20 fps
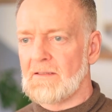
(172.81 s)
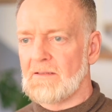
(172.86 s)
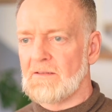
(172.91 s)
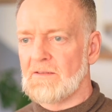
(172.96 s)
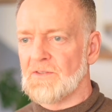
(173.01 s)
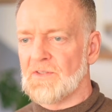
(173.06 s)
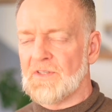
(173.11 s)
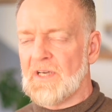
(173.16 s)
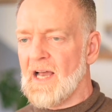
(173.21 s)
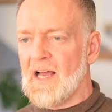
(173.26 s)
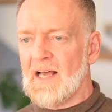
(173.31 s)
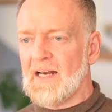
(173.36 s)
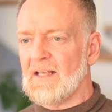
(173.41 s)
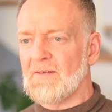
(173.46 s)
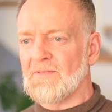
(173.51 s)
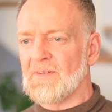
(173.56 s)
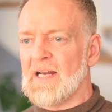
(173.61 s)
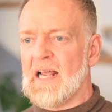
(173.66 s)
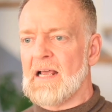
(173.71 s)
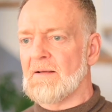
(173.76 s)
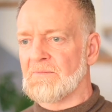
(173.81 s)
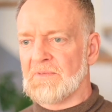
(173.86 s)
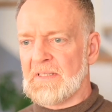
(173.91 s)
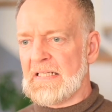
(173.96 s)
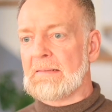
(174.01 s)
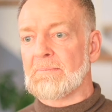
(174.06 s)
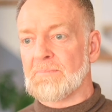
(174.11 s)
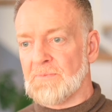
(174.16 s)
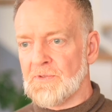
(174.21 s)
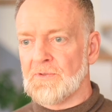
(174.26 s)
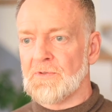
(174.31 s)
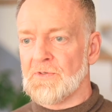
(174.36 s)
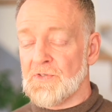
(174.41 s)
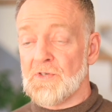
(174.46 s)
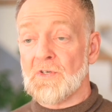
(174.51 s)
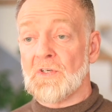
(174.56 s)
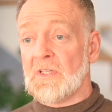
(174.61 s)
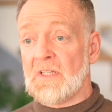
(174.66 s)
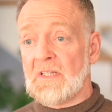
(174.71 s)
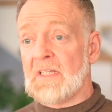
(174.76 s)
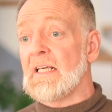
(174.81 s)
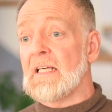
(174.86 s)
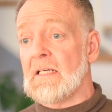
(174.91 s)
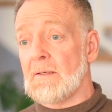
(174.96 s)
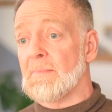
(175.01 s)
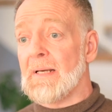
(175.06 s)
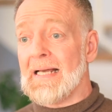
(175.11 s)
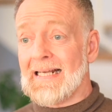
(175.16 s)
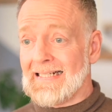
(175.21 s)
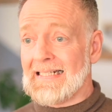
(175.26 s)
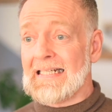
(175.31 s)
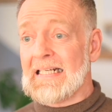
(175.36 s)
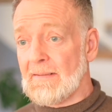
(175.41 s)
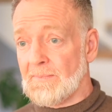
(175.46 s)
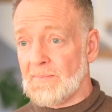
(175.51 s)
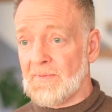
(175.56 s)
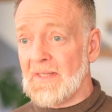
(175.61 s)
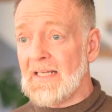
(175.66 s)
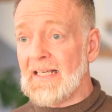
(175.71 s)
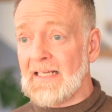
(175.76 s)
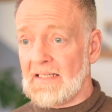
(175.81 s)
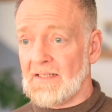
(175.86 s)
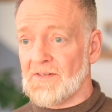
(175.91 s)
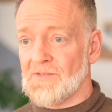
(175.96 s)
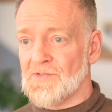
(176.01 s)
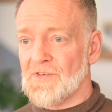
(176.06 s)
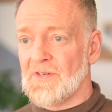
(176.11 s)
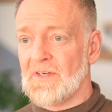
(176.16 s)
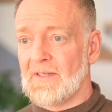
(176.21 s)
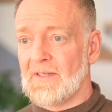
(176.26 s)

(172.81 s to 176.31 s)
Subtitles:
You can't even have deep thoughts. You can think about deep things.